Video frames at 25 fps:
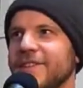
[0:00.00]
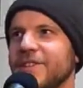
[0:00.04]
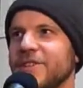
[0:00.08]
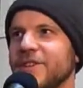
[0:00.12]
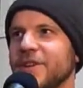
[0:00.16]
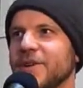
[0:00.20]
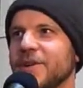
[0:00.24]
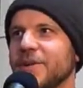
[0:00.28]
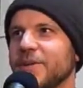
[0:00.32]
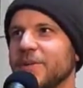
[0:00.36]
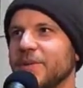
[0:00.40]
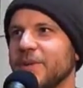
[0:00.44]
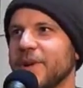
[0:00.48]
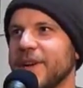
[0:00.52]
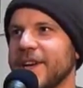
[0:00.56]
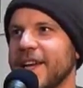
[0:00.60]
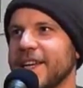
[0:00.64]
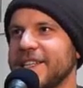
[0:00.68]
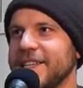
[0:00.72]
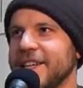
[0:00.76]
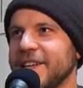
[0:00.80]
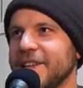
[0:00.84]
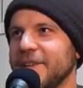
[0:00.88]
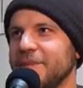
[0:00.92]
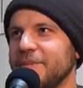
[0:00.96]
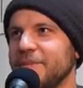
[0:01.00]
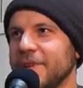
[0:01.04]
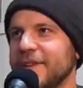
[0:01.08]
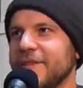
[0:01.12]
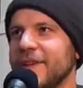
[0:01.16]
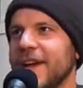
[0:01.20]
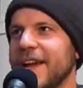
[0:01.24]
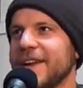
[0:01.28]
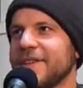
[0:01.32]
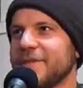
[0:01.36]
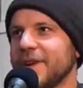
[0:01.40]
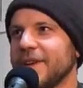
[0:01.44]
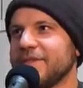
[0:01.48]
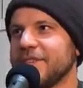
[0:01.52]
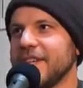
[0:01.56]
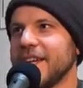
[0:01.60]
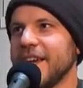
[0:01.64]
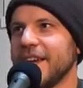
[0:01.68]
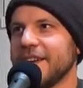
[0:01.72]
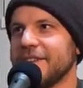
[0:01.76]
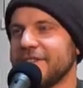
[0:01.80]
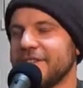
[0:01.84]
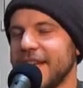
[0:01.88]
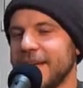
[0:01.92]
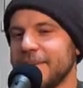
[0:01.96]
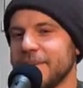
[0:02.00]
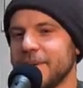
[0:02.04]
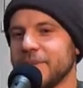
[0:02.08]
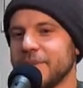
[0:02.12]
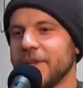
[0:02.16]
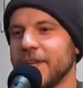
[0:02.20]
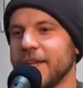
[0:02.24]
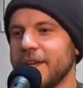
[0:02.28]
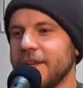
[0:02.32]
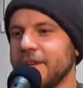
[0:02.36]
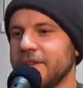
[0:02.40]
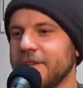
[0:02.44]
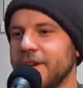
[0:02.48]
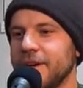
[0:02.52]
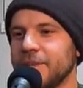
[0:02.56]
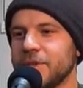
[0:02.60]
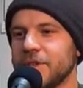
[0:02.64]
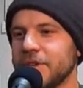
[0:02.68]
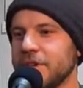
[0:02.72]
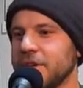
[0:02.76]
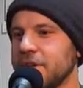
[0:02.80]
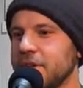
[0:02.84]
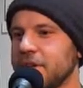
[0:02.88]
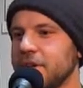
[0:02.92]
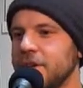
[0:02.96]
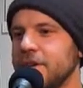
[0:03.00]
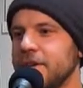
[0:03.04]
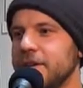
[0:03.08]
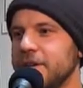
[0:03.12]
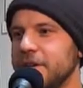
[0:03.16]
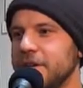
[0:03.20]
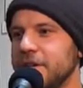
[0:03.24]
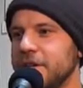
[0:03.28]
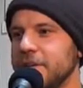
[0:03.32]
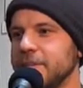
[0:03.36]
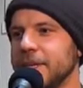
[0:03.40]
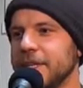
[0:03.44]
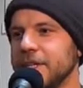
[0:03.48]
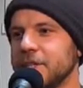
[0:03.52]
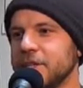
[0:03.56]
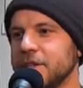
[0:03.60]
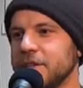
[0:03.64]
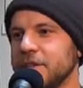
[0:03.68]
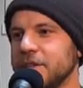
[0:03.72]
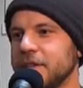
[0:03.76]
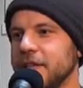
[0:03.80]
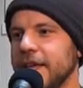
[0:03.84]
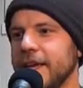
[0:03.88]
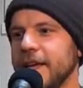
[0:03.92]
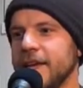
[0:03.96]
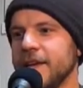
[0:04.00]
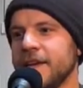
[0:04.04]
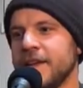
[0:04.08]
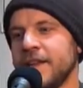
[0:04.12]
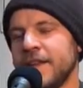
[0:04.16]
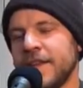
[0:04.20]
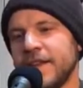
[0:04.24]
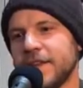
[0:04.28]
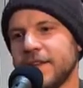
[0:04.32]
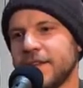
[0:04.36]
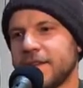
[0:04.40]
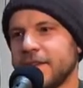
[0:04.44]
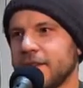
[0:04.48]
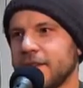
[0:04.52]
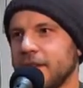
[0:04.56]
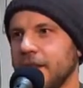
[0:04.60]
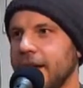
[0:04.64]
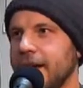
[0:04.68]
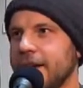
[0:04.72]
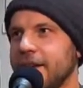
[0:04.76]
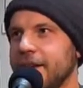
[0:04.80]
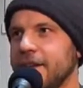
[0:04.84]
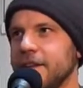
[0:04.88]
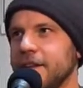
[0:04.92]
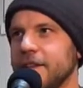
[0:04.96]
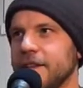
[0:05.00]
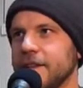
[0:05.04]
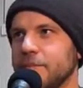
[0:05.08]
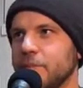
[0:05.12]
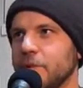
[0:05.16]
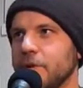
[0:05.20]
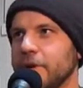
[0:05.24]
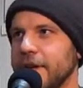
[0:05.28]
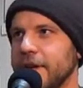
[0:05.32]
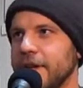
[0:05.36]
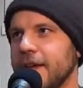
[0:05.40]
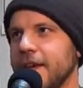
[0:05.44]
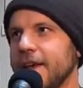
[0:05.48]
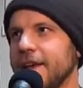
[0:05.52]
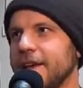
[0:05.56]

So when I've had a rough day, I just tell people like, you know, I'm just gonna go home and just like slide into the boy